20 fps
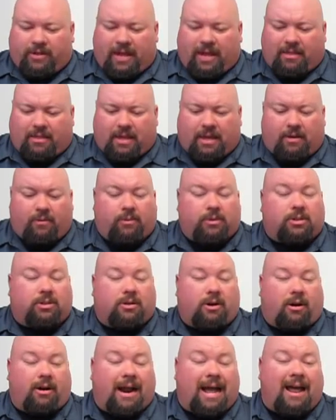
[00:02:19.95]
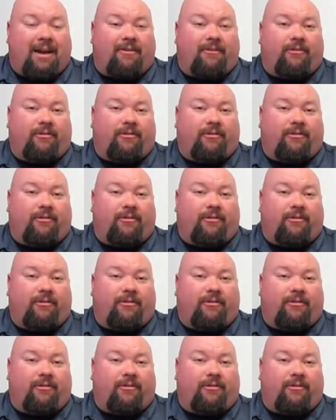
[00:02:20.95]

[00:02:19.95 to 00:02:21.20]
that thing will start at